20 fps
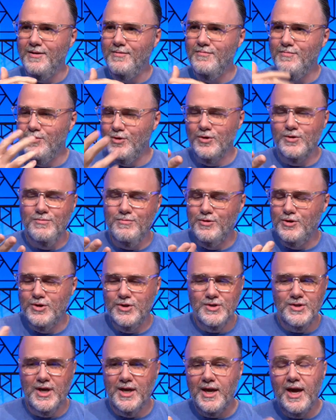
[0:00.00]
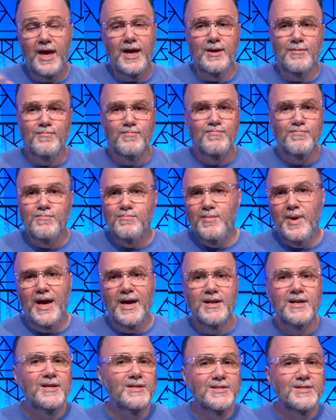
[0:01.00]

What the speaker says: You're just like, hey, Matt,